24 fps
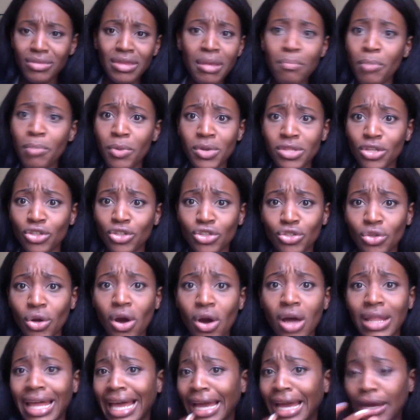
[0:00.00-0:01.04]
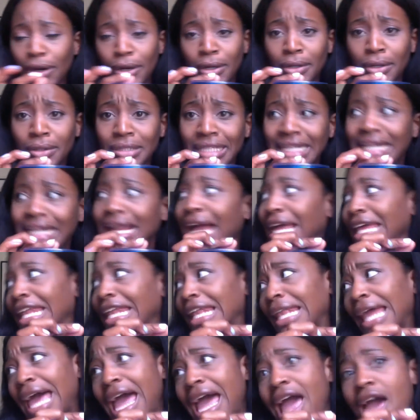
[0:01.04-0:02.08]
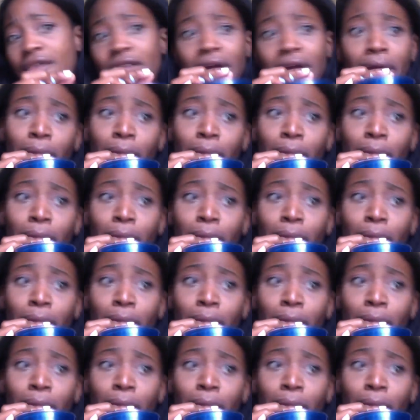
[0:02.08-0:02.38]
But with the straw, like, I can hold it, I can laugh,